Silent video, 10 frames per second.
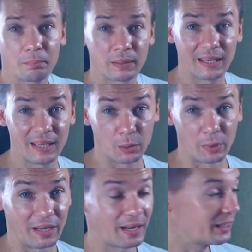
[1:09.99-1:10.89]
But
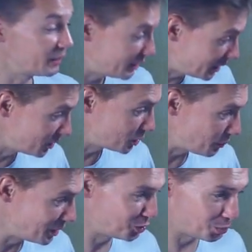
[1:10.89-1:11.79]
anyway, I didn't
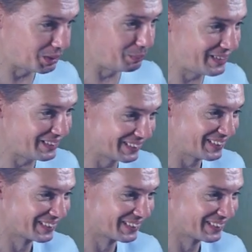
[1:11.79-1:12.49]
mean to be mean.